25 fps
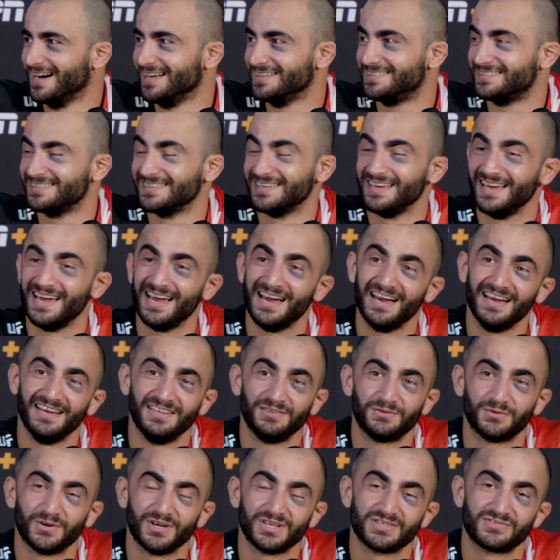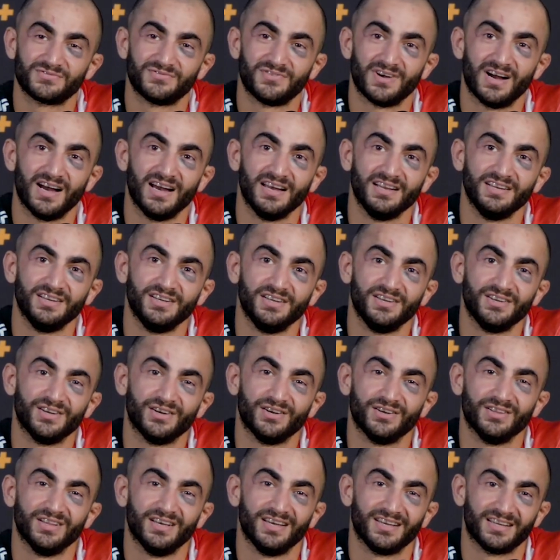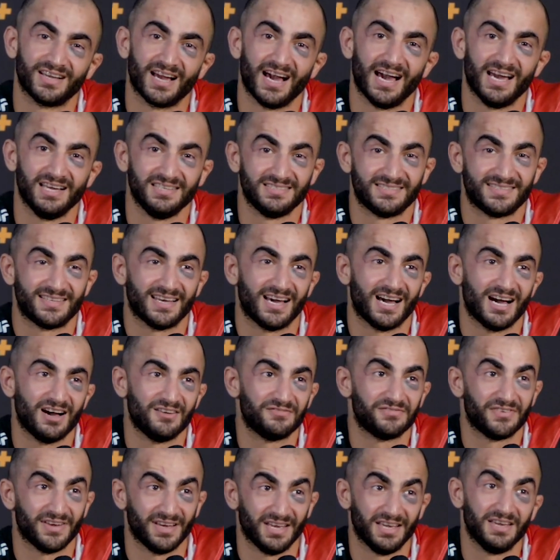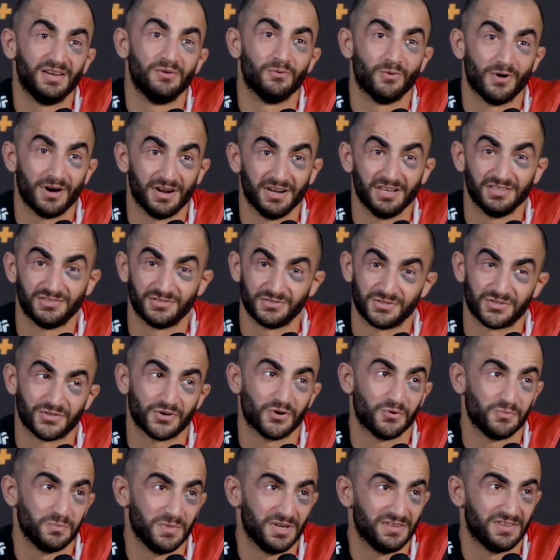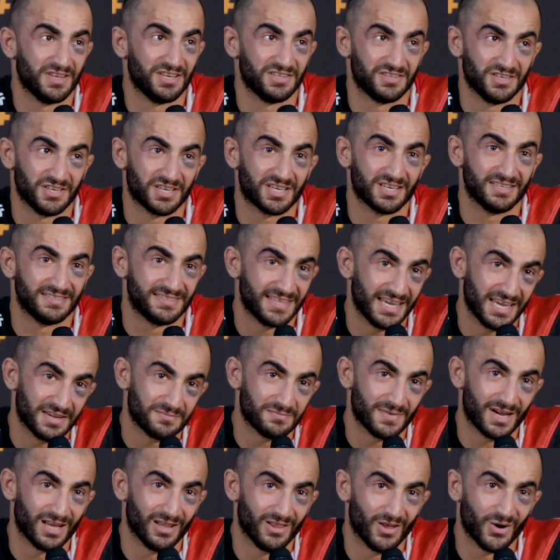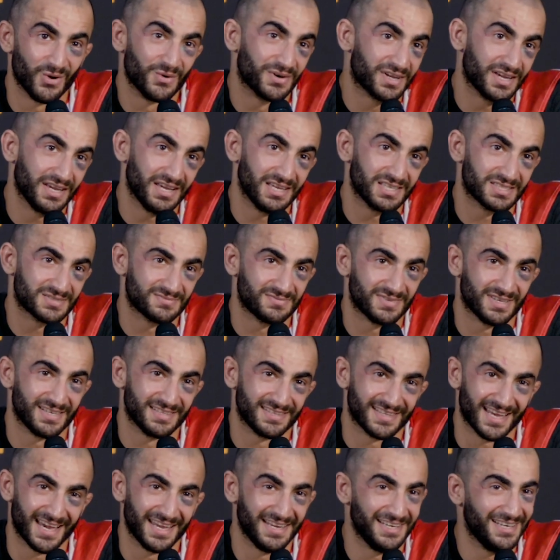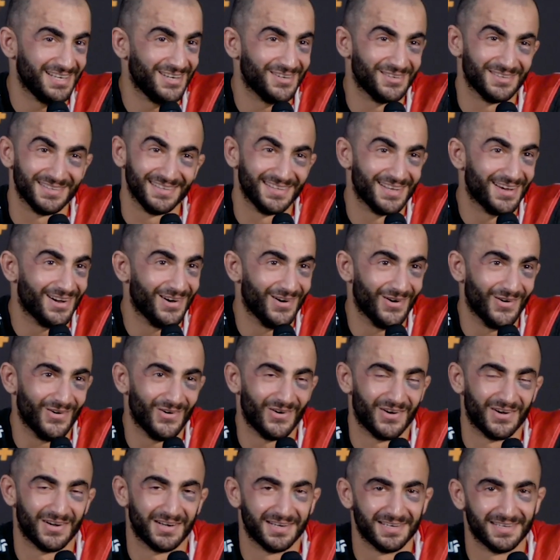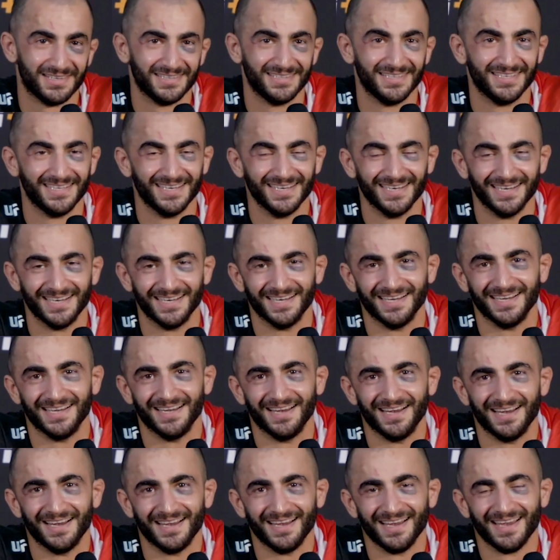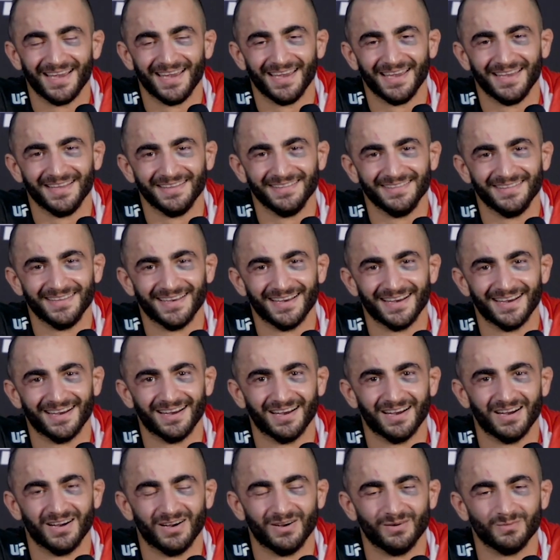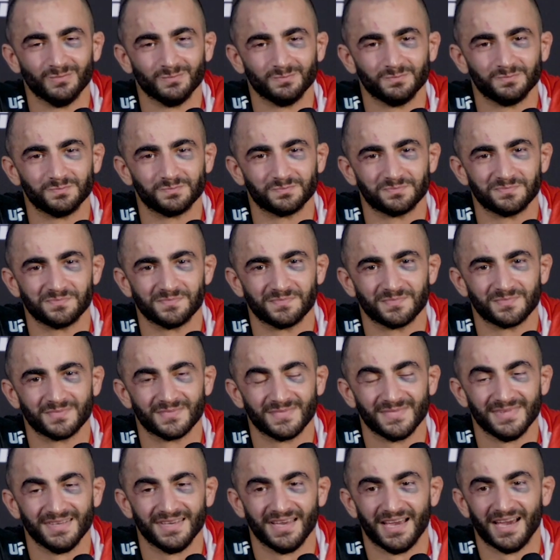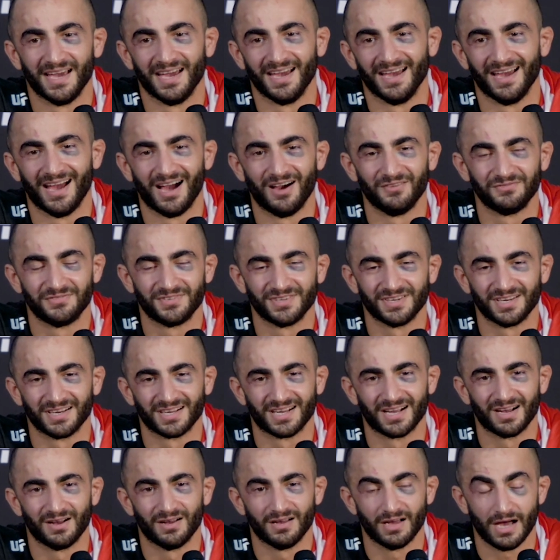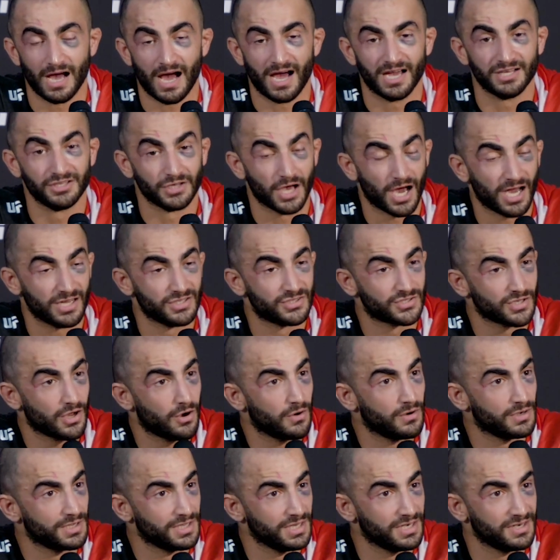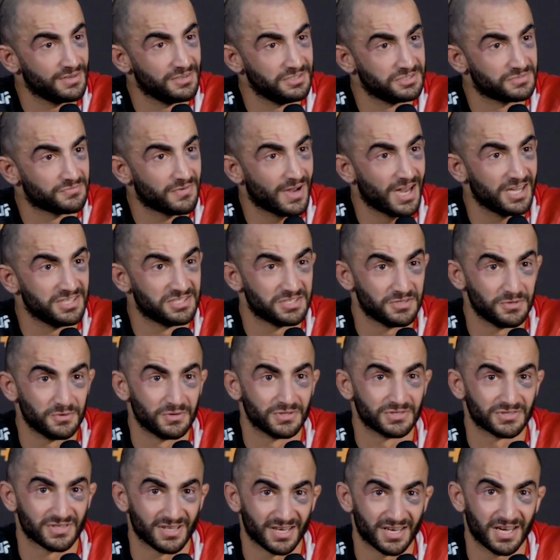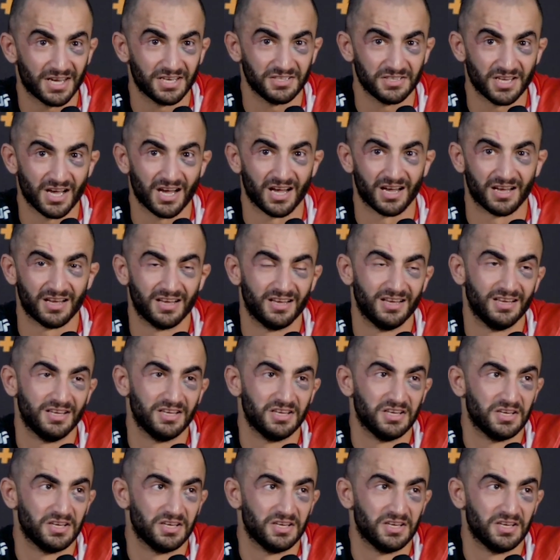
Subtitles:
But yeah, it was fun, you know, the guy's tough, and he wanted to show me that he can take my low kicks, but I knew no. And I saw in his fight, he was like kind of,